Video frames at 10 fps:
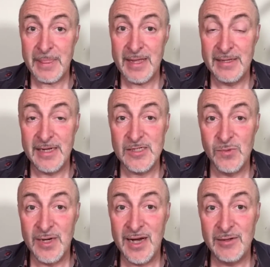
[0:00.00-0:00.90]
And that's
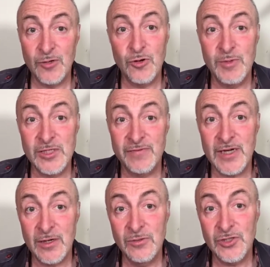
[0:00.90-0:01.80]
why I don't call myself a
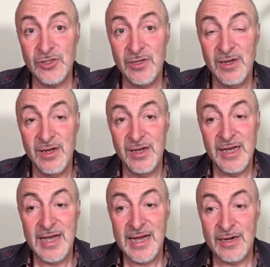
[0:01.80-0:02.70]
coach.
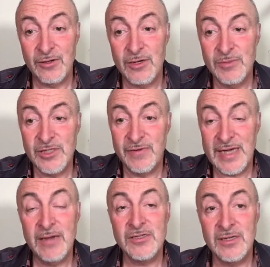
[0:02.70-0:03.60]
I don't call myself a
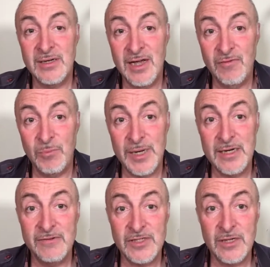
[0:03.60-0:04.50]
counselor. I have a
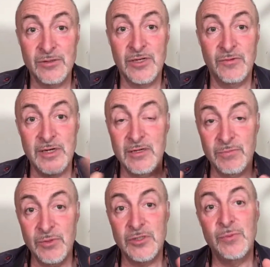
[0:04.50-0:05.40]
blend of skills that really
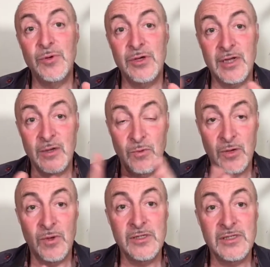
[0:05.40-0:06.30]
support you getting what you
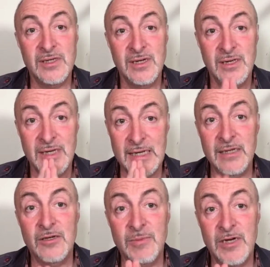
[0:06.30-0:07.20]
want,
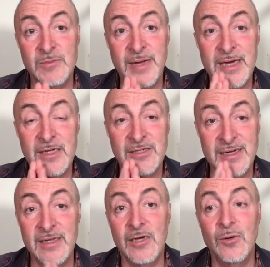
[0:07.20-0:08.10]
healing your past baggage,
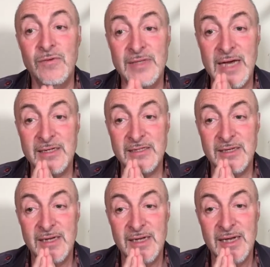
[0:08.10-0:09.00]
letting go of that
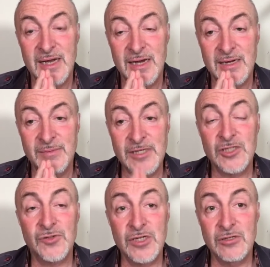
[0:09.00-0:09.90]

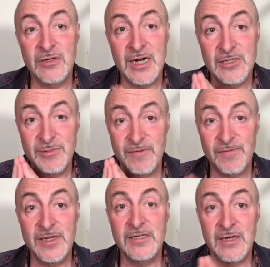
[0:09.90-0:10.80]
history, so you can actually be
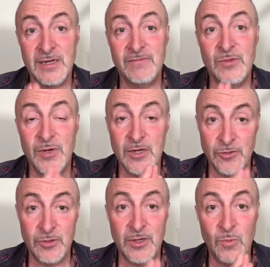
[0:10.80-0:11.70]
free to love the way you
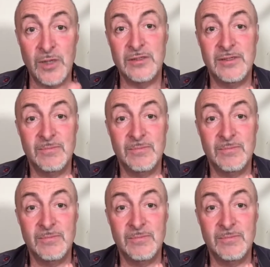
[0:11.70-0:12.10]
truly want.